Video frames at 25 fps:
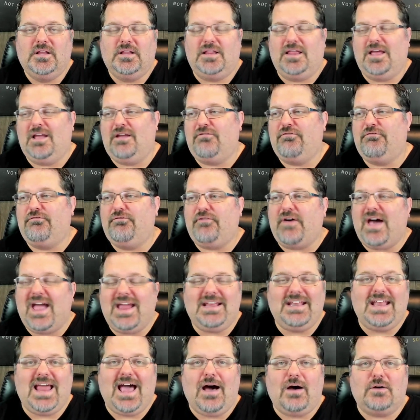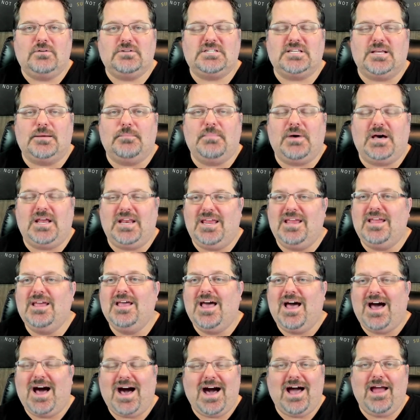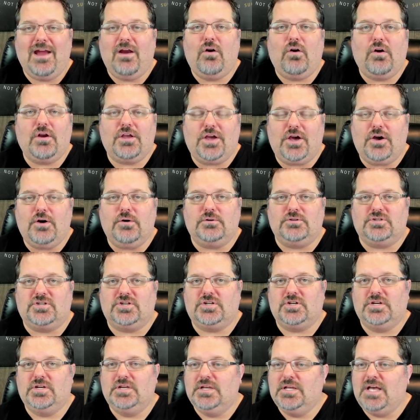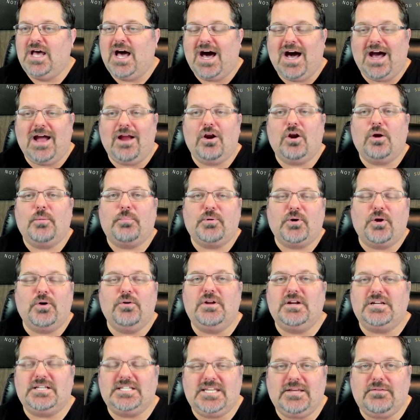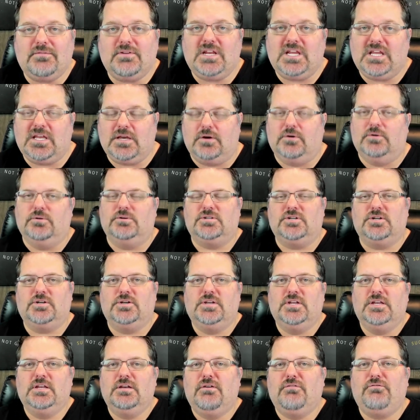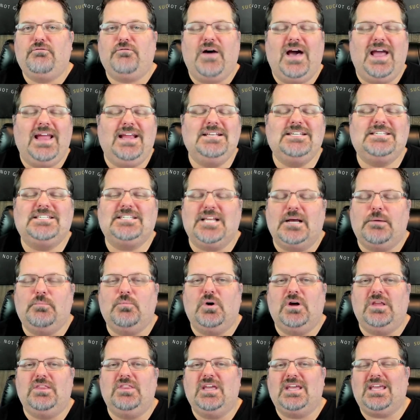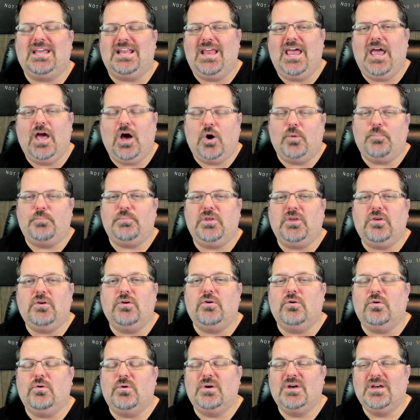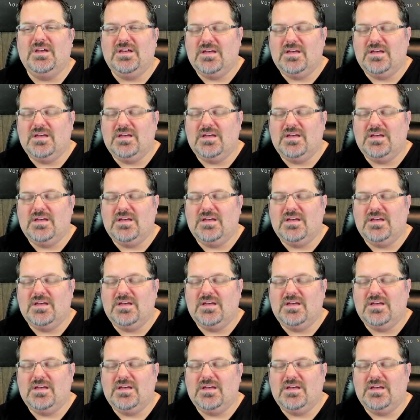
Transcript: Like, find out somebody, hire a coach, hire a productivity coach, find someone that can help you